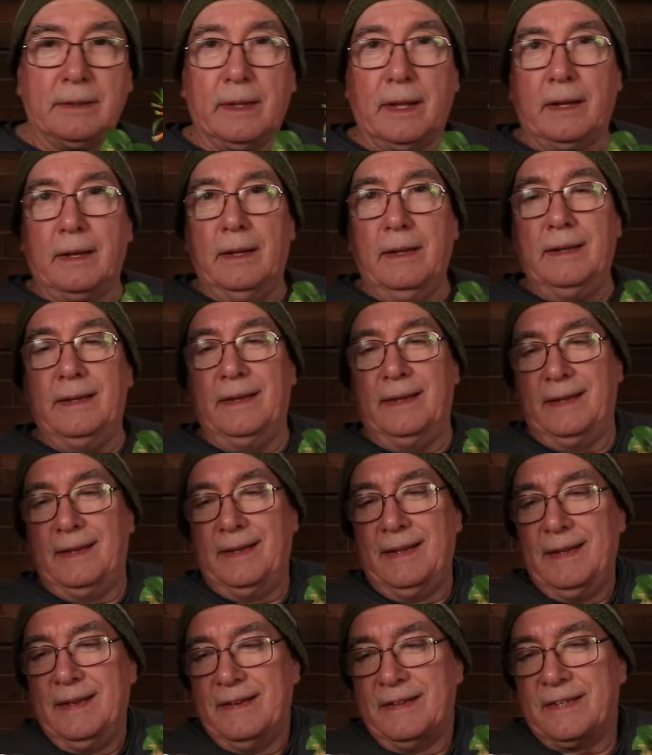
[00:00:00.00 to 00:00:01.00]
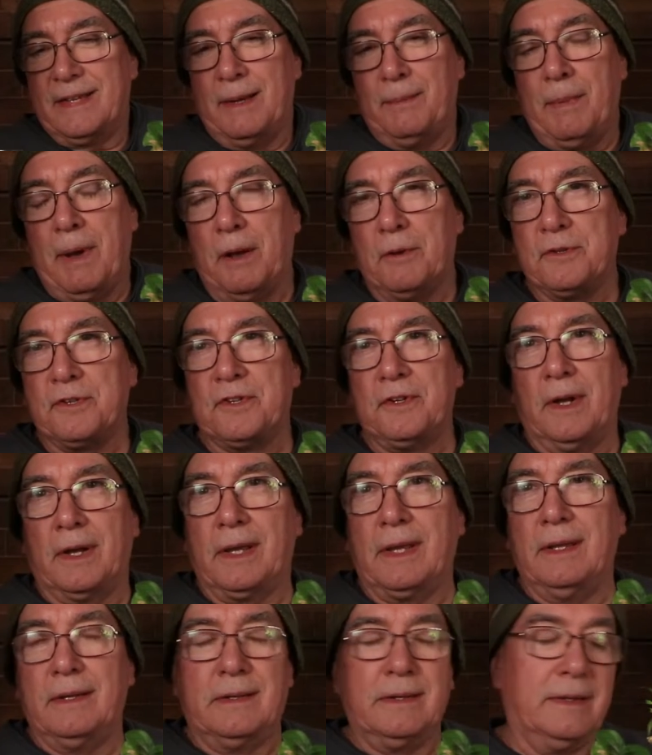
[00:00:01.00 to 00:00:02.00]
that somehow
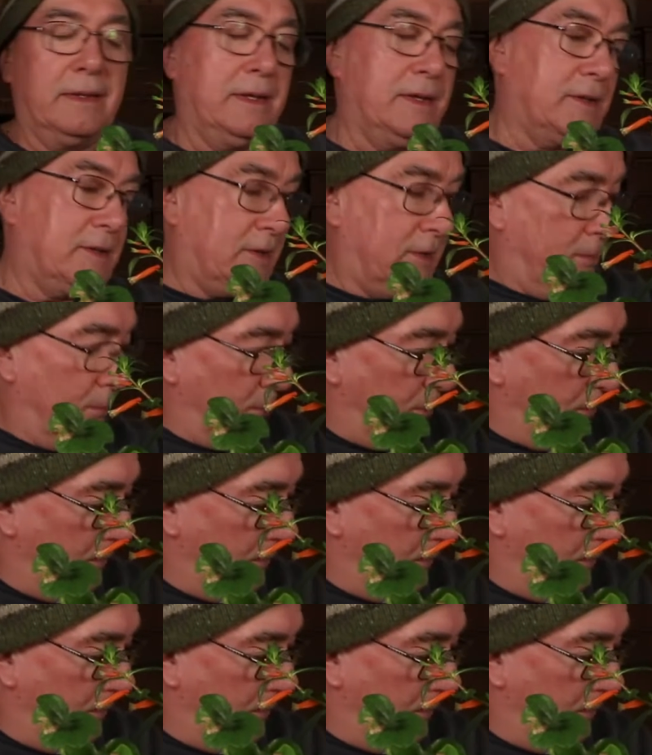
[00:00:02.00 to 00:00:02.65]
snuck into this